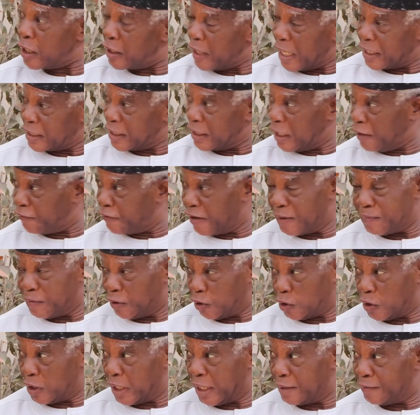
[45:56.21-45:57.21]
There's a difference
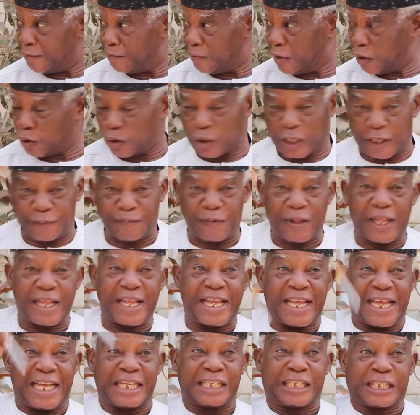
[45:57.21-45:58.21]
between
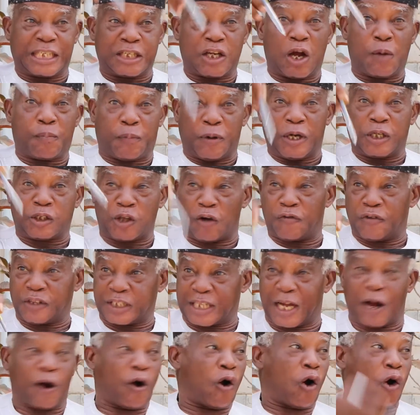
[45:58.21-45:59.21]
a senior police
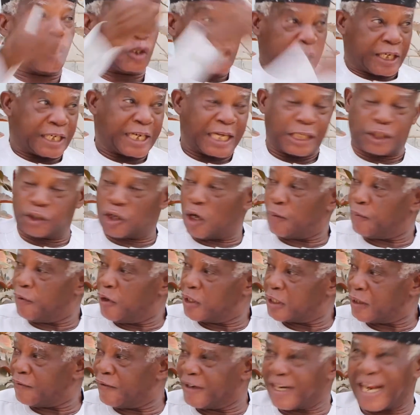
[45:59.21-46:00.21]
officer ordering a junior
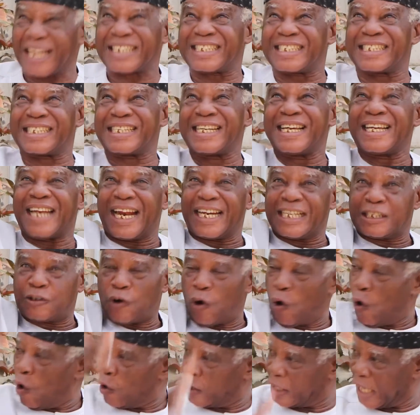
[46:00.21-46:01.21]
police officer. That is
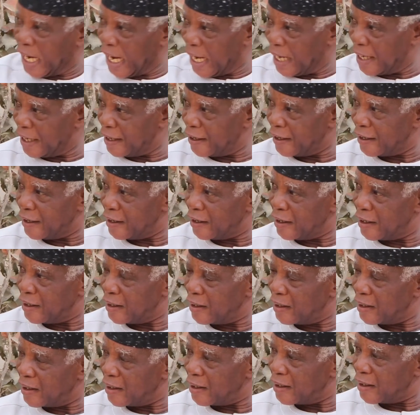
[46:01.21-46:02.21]
order.
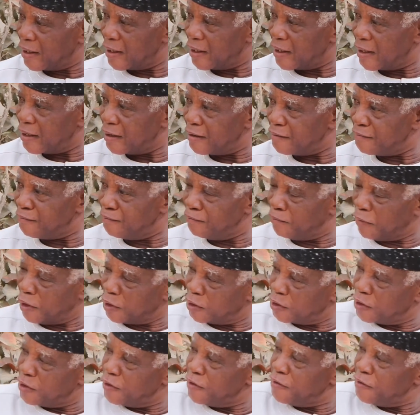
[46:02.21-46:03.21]
But